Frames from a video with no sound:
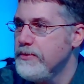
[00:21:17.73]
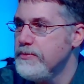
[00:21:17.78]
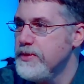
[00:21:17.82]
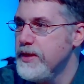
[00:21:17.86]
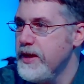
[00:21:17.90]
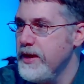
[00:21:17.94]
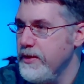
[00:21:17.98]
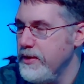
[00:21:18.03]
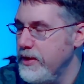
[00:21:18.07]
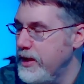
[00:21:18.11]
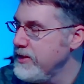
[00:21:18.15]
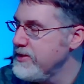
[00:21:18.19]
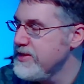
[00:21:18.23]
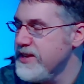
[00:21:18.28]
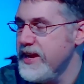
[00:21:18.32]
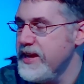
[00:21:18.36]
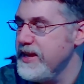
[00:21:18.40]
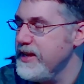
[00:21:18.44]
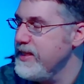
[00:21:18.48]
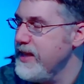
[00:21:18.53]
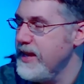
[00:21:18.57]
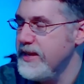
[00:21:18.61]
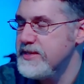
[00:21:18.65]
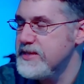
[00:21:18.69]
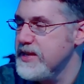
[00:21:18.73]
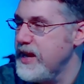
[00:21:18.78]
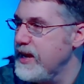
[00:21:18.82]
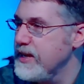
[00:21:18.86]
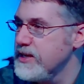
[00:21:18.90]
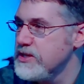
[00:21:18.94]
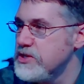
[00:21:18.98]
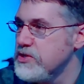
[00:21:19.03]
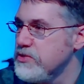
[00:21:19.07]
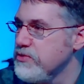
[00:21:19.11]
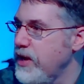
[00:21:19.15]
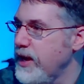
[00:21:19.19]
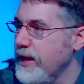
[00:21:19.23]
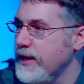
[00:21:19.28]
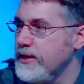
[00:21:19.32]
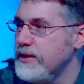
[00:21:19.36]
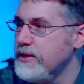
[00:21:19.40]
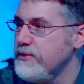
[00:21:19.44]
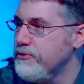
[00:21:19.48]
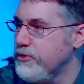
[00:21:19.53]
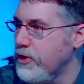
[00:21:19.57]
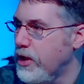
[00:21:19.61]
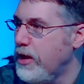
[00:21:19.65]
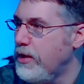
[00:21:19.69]
and taking their text directly
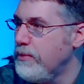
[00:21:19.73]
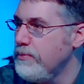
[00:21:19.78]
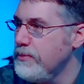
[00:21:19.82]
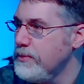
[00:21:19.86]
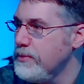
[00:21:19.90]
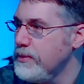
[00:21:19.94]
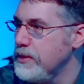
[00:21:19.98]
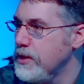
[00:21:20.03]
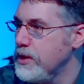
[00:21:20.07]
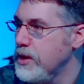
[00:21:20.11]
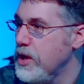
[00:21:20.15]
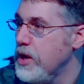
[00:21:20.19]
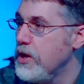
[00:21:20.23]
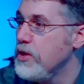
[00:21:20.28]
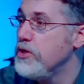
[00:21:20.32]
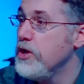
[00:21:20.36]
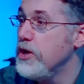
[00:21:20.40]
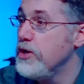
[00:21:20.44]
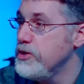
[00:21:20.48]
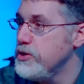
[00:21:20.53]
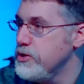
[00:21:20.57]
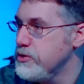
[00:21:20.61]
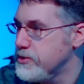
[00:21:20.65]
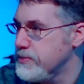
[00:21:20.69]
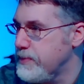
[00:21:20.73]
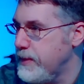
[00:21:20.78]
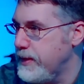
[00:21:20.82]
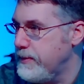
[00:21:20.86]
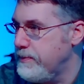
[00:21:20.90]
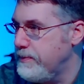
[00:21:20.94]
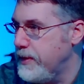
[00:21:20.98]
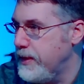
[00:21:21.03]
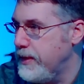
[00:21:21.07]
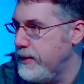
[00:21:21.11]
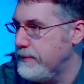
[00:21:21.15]
from the newspaper